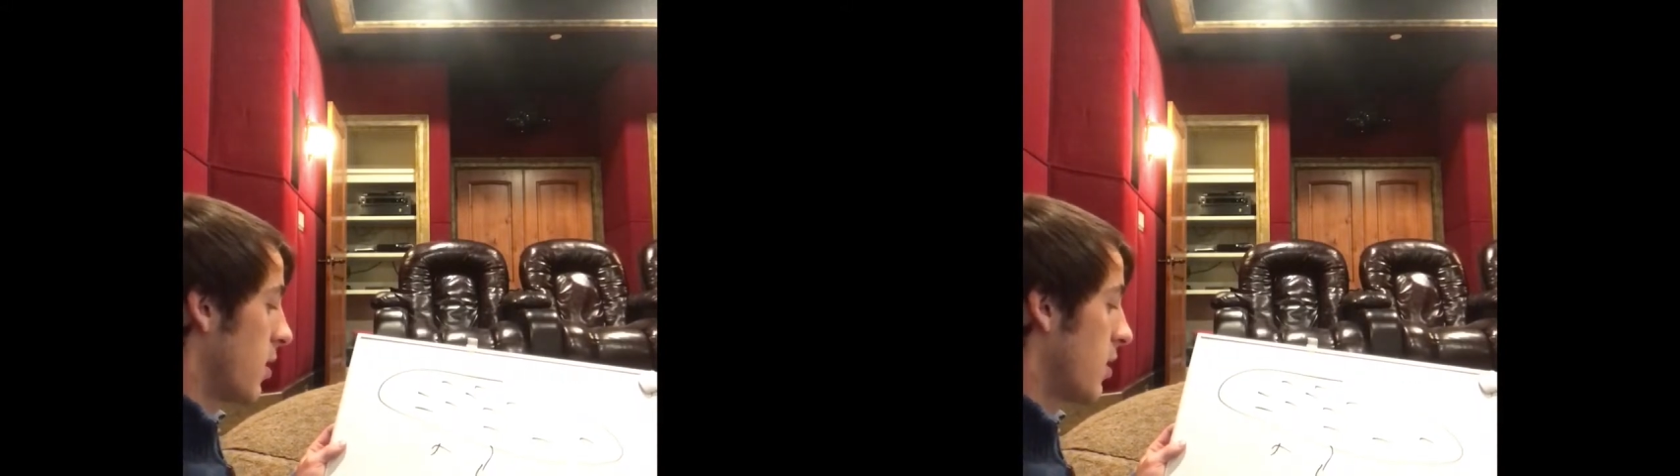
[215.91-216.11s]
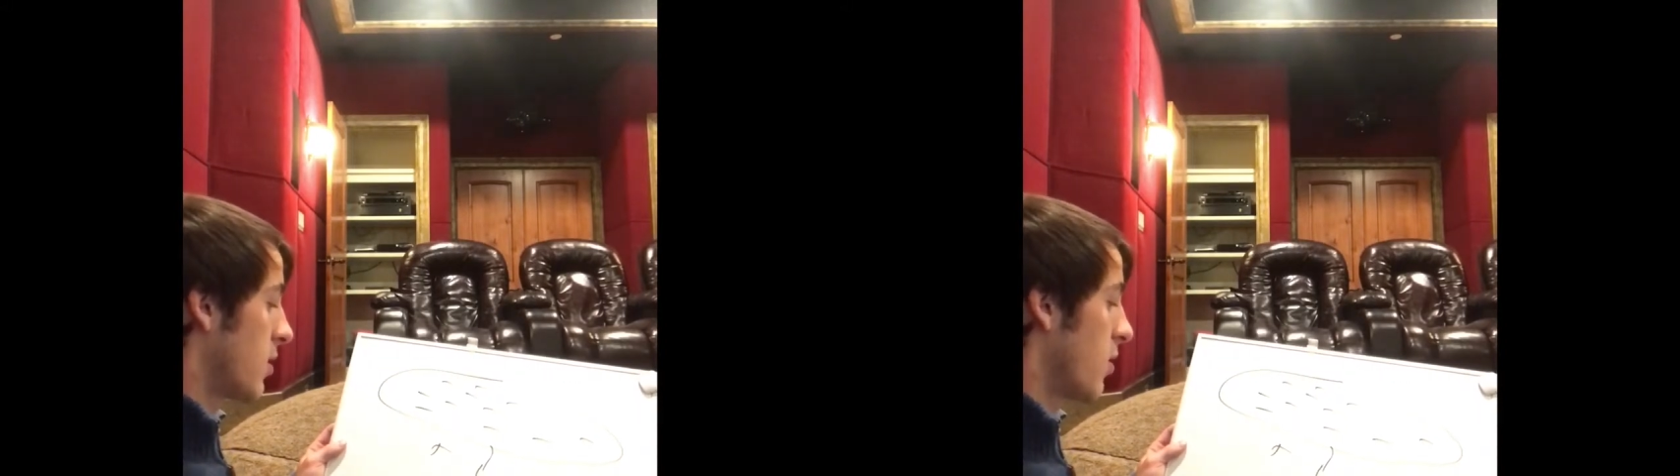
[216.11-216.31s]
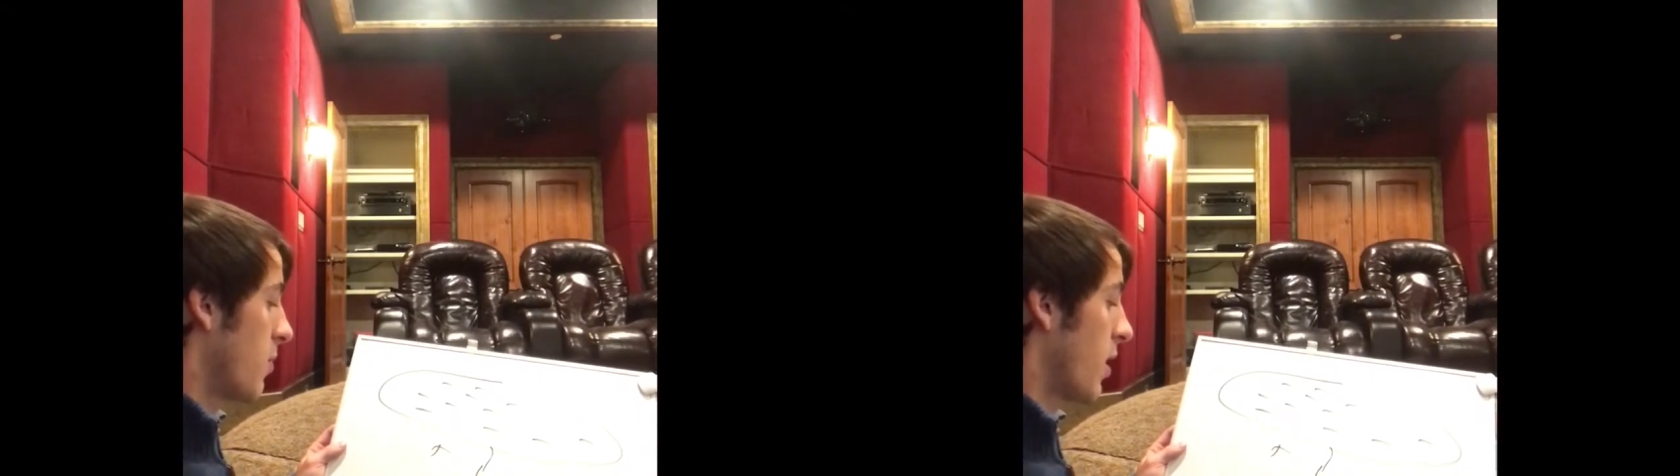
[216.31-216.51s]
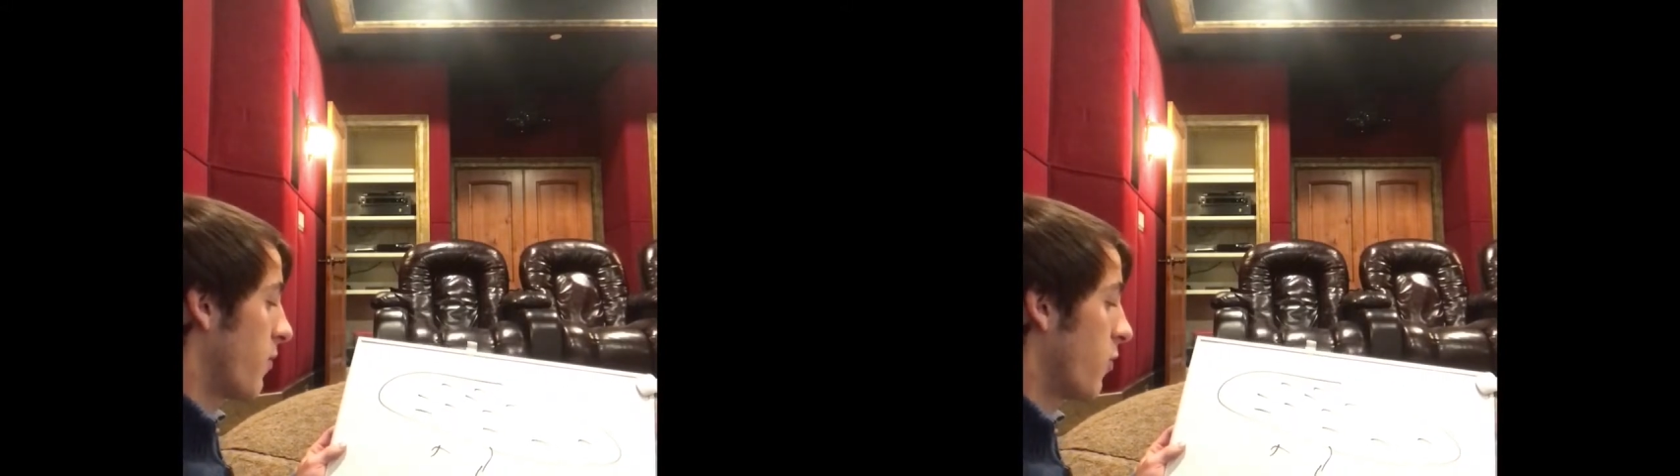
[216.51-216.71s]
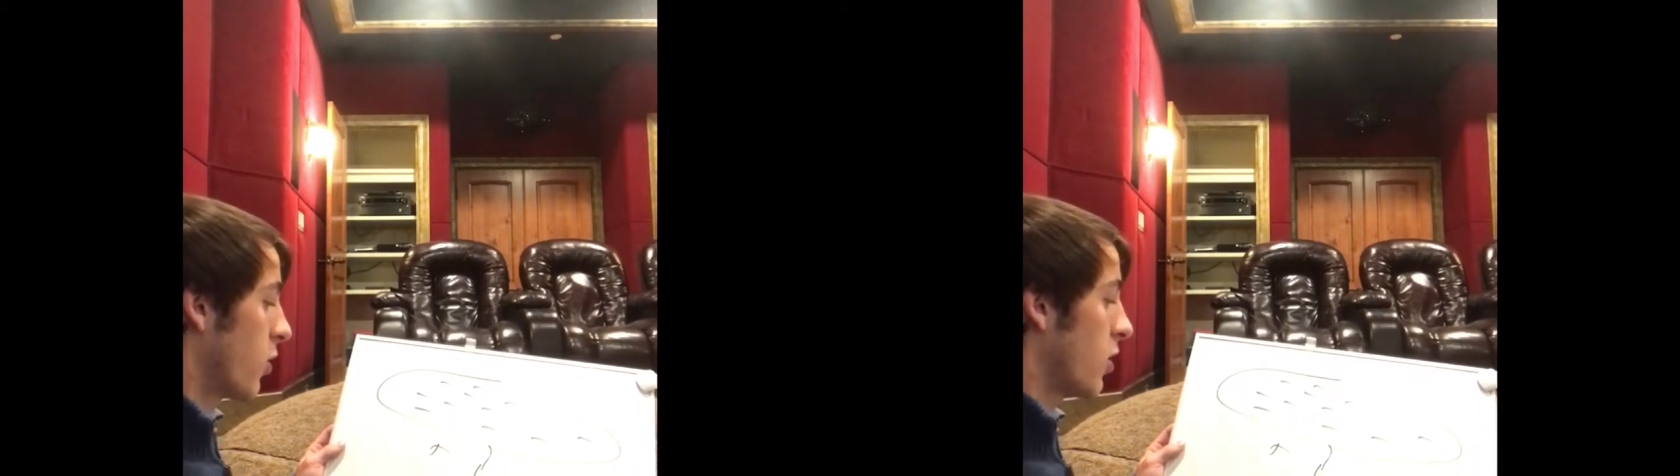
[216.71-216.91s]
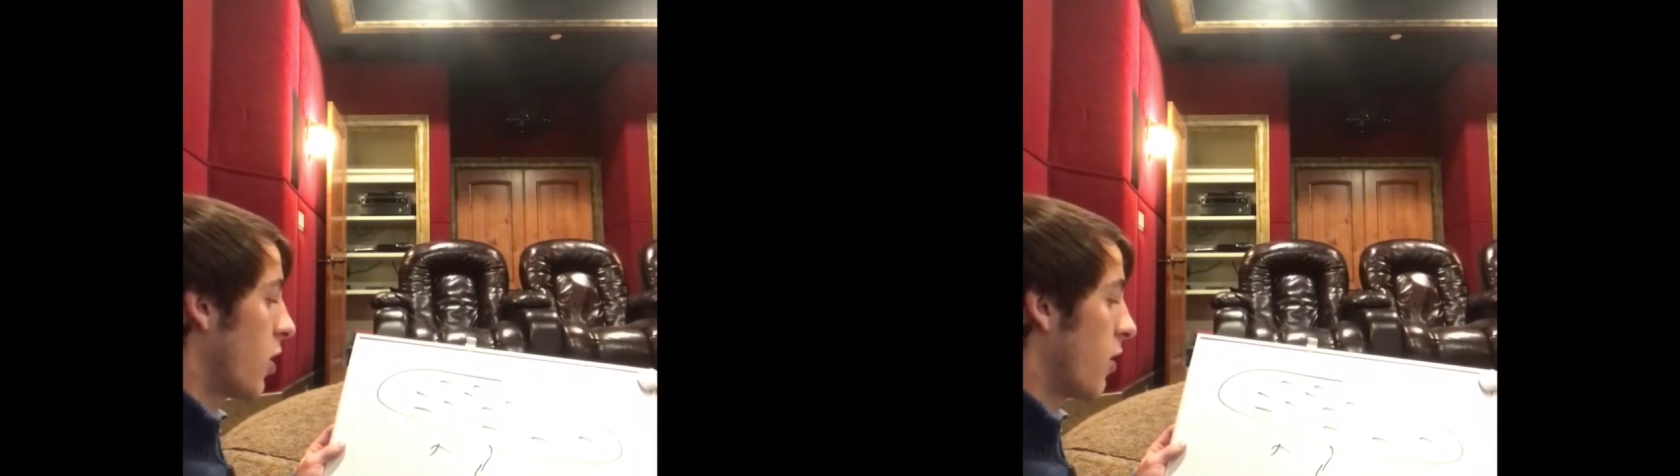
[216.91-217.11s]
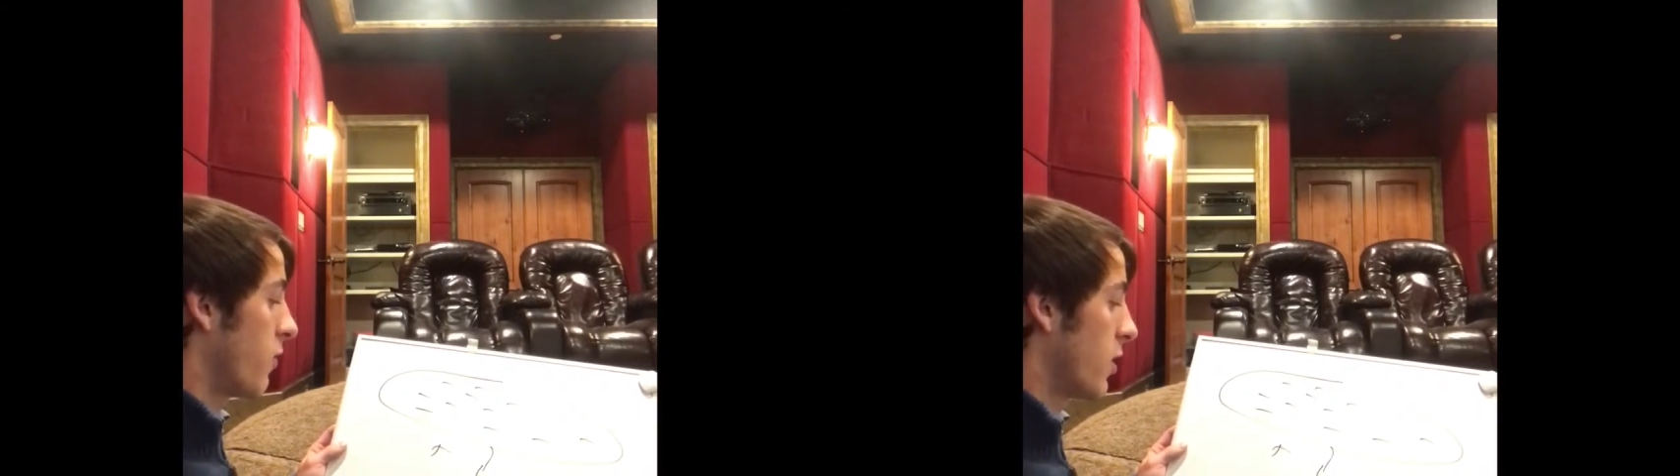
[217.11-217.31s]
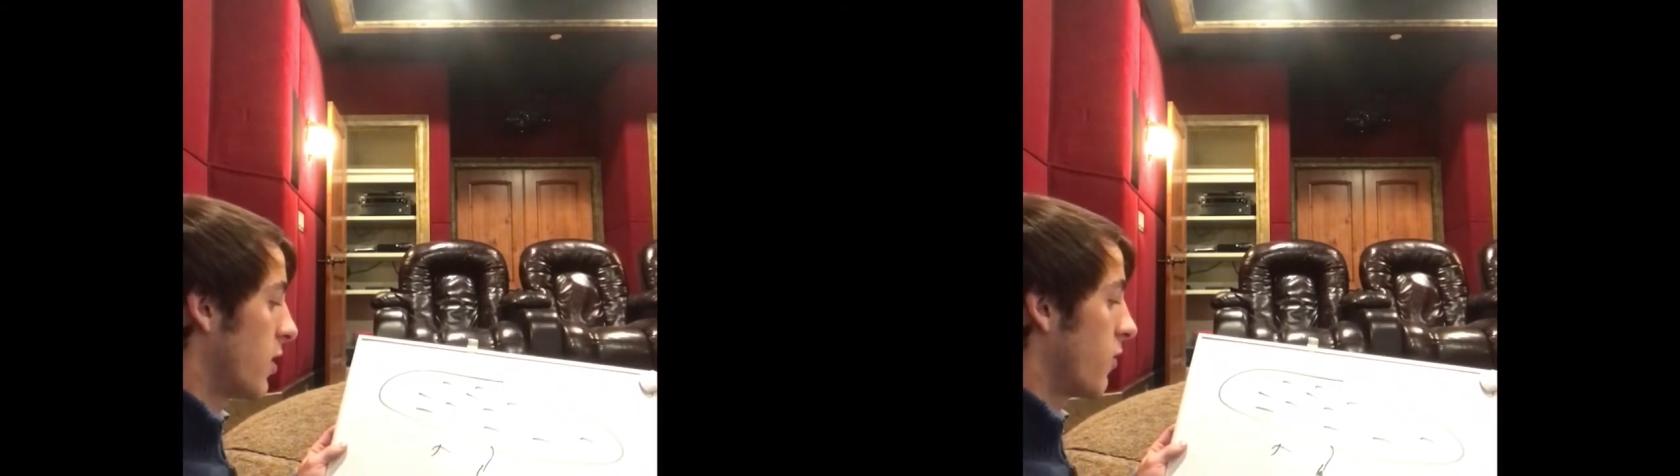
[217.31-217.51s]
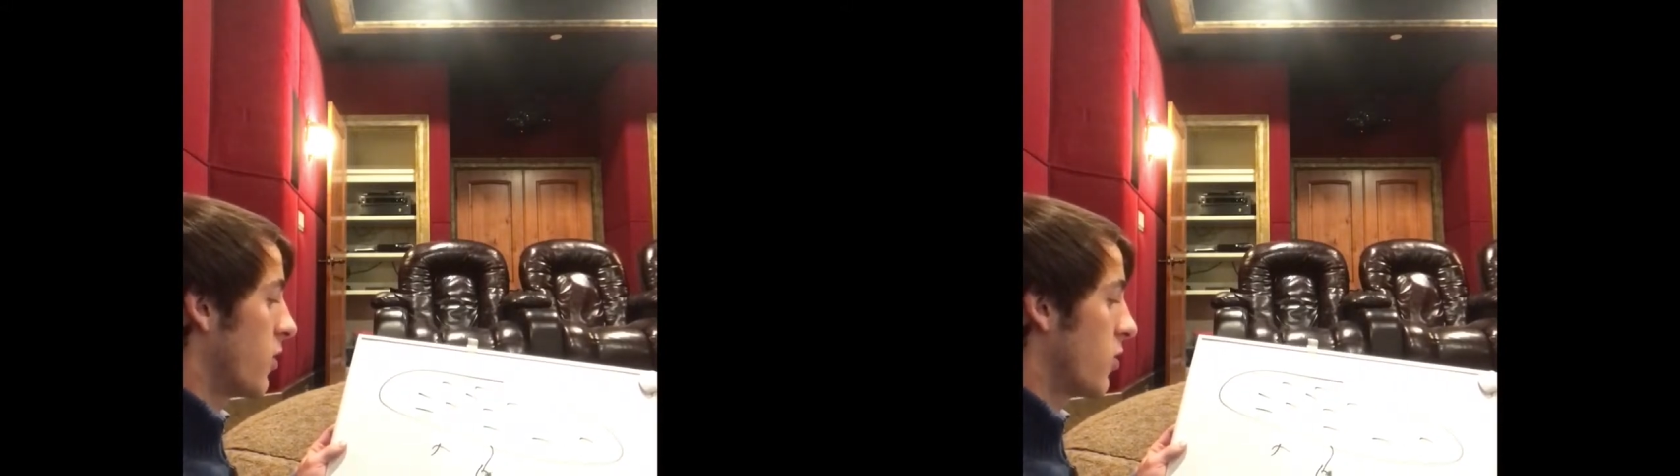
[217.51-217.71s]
and so it might fork off in different